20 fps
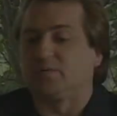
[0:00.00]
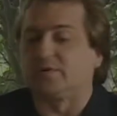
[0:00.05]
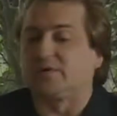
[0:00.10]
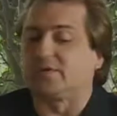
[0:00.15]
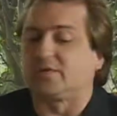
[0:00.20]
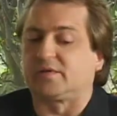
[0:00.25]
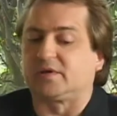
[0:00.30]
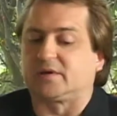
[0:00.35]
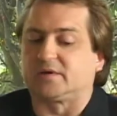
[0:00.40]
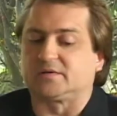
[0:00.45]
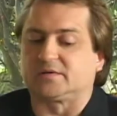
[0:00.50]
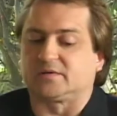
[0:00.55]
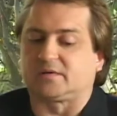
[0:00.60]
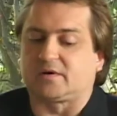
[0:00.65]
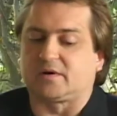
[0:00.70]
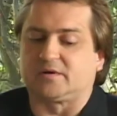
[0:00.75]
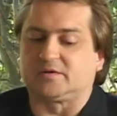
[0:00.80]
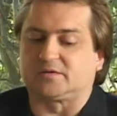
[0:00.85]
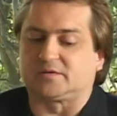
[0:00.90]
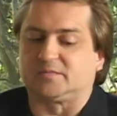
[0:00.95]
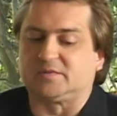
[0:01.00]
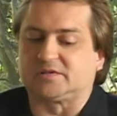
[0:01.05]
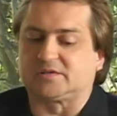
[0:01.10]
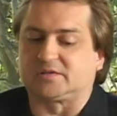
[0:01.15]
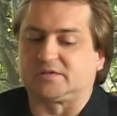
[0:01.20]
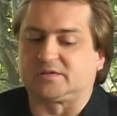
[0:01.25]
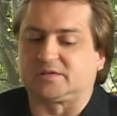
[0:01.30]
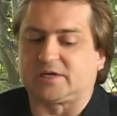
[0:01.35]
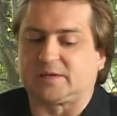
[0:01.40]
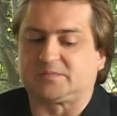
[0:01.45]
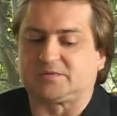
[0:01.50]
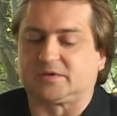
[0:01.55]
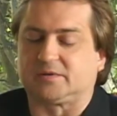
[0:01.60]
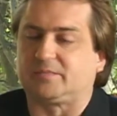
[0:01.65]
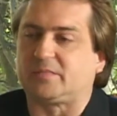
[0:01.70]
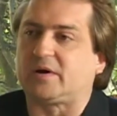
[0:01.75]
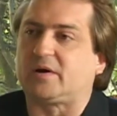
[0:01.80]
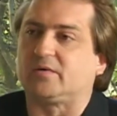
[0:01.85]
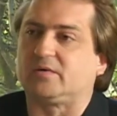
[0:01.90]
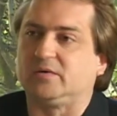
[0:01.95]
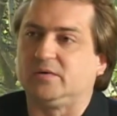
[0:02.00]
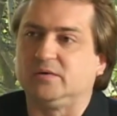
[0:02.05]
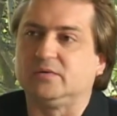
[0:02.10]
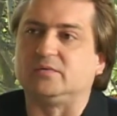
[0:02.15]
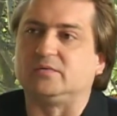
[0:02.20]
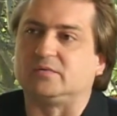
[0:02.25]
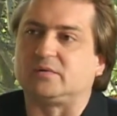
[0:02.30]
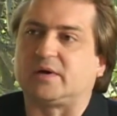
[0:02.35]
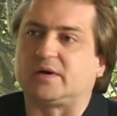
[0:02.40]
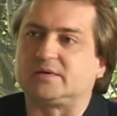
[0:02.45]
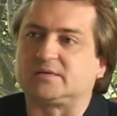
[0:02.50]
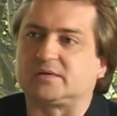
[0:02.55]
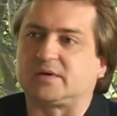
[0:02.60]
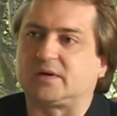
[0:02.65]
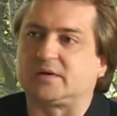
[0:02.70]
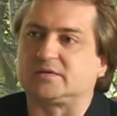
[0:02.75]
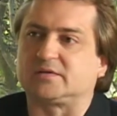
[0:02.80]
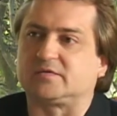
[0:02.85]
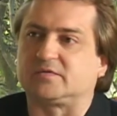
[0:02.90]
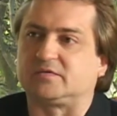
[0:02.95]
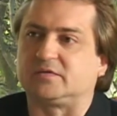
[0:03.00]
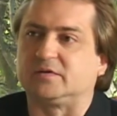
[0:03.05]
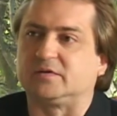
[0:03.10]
What do you think is the largest misconception about you as a